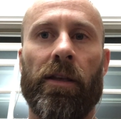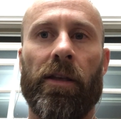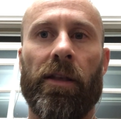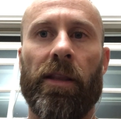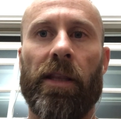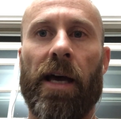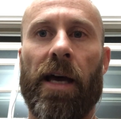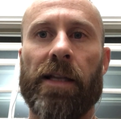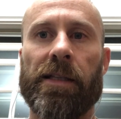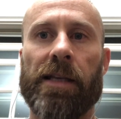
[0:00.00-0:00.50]

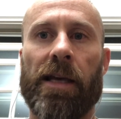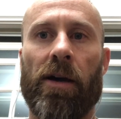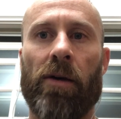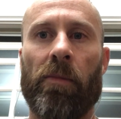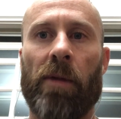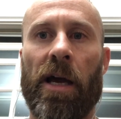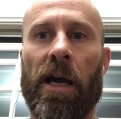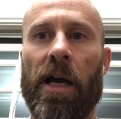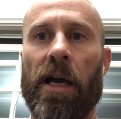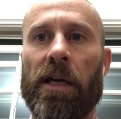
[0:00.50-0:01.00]
That's how
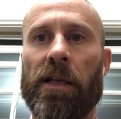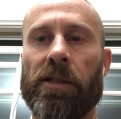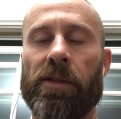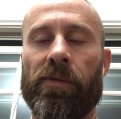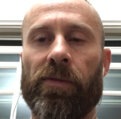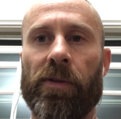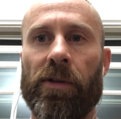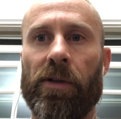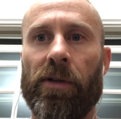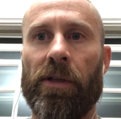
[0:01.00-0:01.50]
my eyes
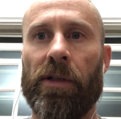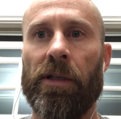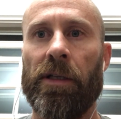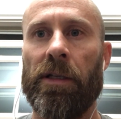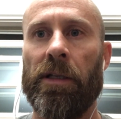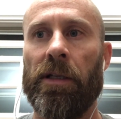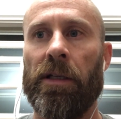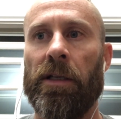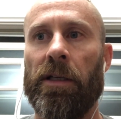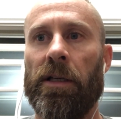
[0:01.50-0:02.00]
feel,
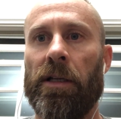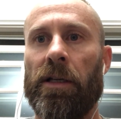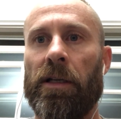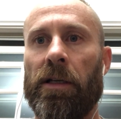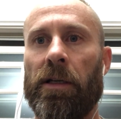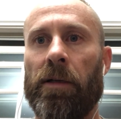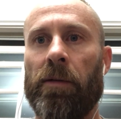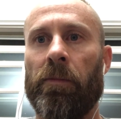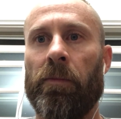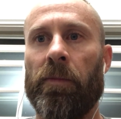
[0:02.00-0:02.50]

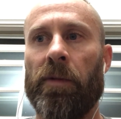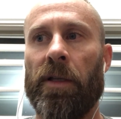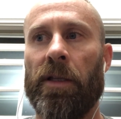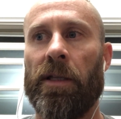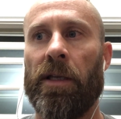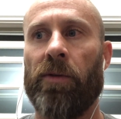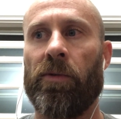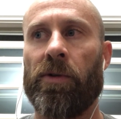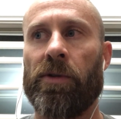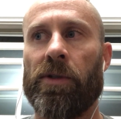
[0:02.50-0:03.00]
that
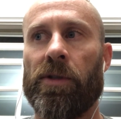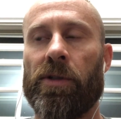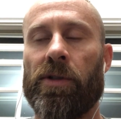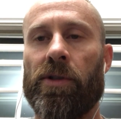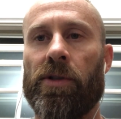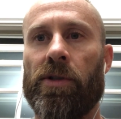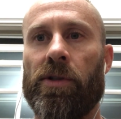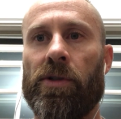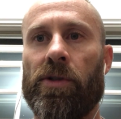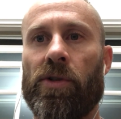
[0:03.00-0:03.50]
they were just
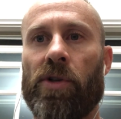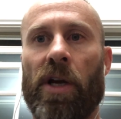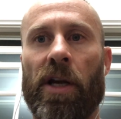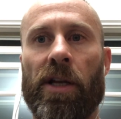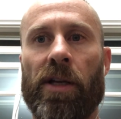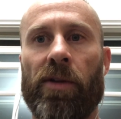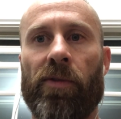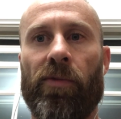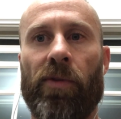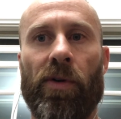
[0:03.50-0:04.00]

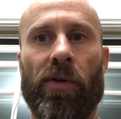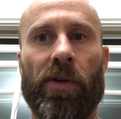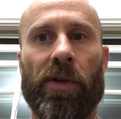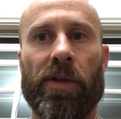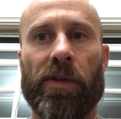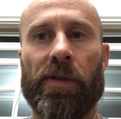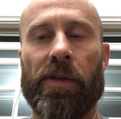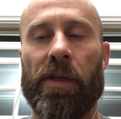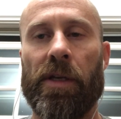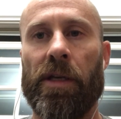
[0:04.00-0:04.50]
trying to
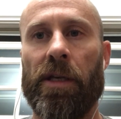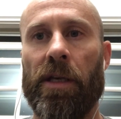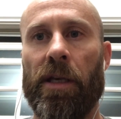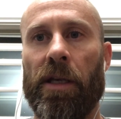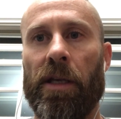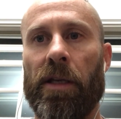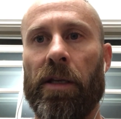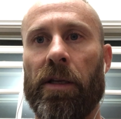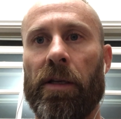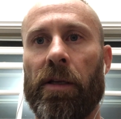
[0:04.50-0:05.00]
focus,
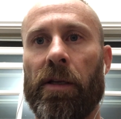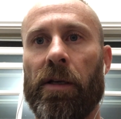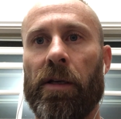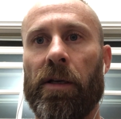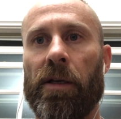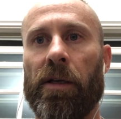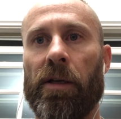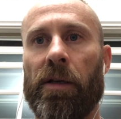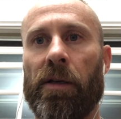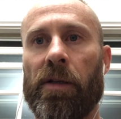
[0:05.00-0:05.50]
and
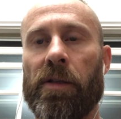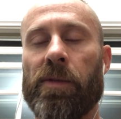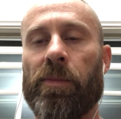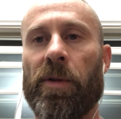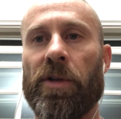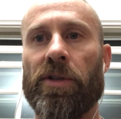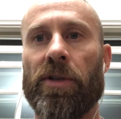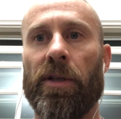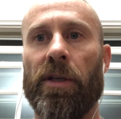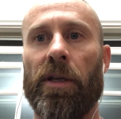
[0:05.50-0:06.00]

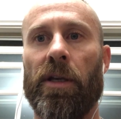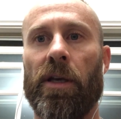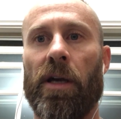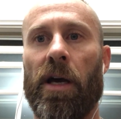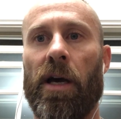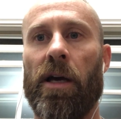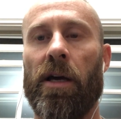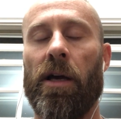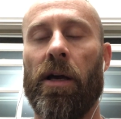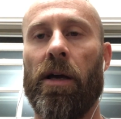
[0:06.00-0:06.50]
especially
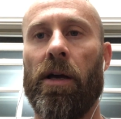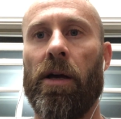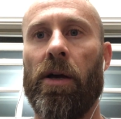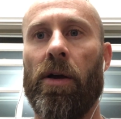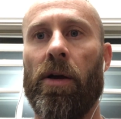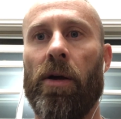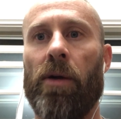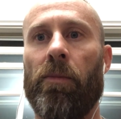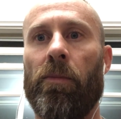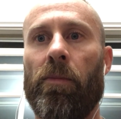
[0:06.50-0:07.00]

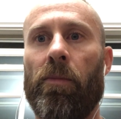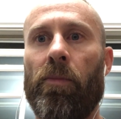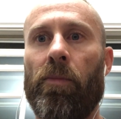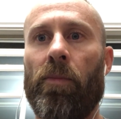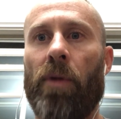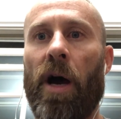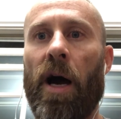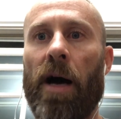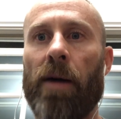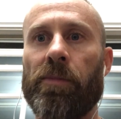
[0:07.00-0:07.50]

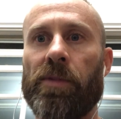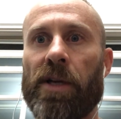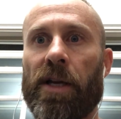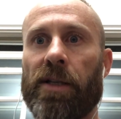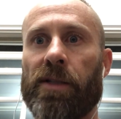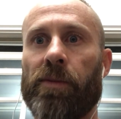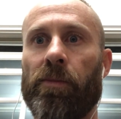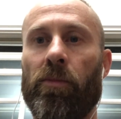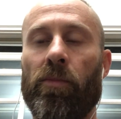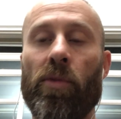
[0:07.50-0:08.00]

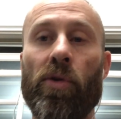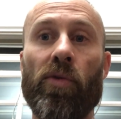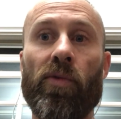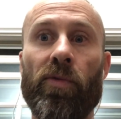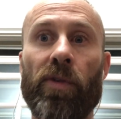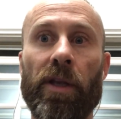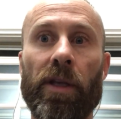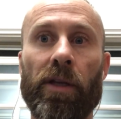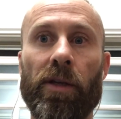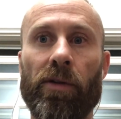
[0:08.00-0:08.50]
objects
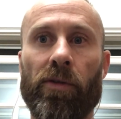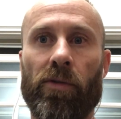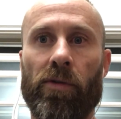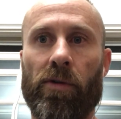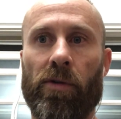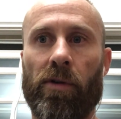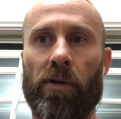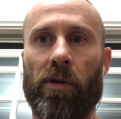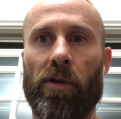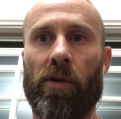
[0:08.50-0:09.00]
moving
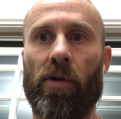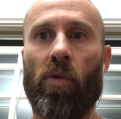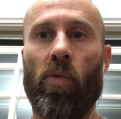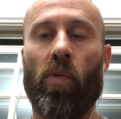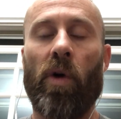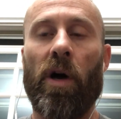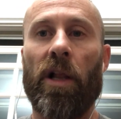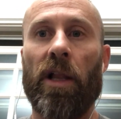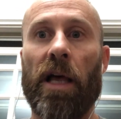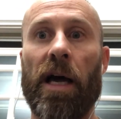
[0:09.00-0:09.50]
or
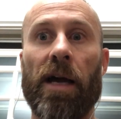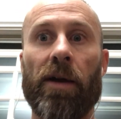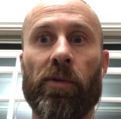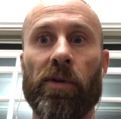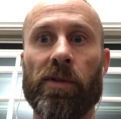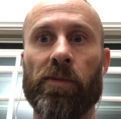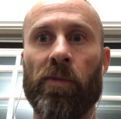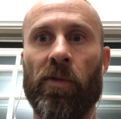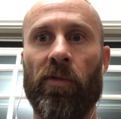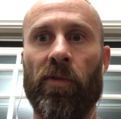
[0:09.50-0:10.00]
while I
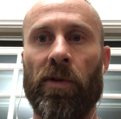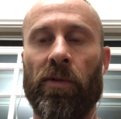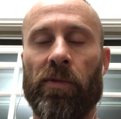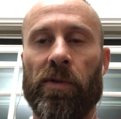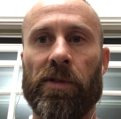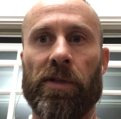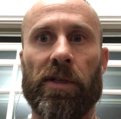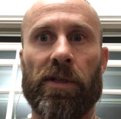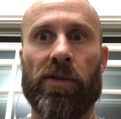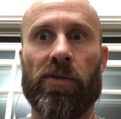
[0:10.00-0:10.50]
was moving
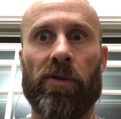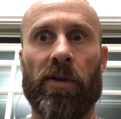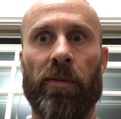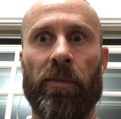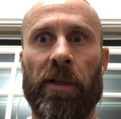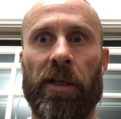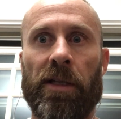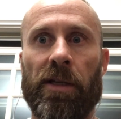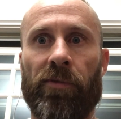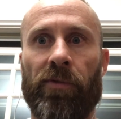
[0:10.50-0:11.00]
was
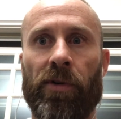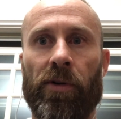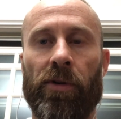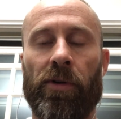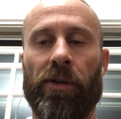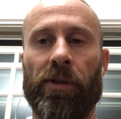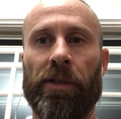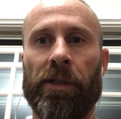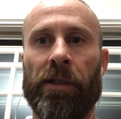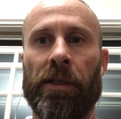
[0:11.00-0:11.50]
extremely
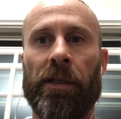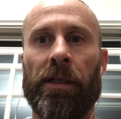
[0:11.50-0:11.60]
difficult.